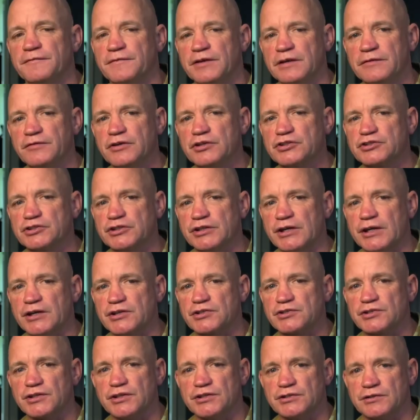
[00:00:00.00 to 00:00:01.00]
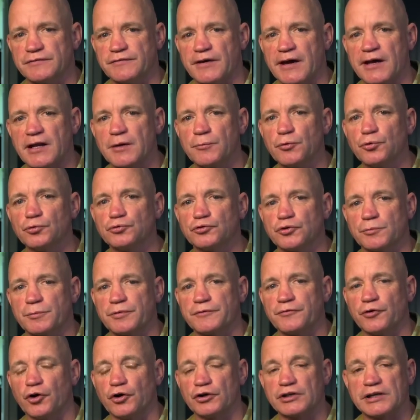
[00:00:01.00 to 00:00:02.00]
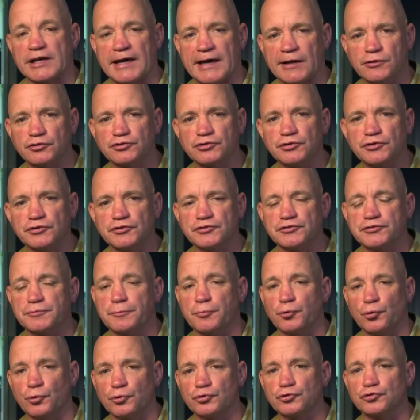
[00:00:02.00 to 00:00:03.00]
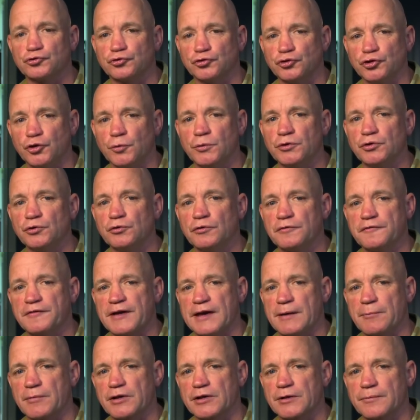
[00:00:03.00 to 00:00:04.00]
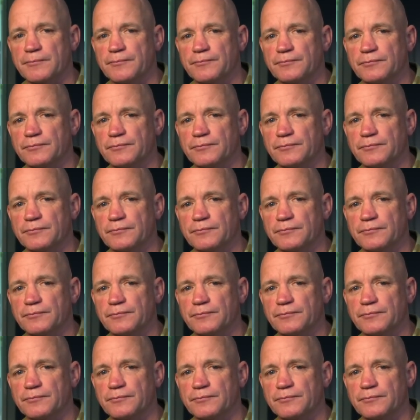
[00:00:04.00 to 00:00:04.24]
VVCS is available to provide counselling support to you and your family.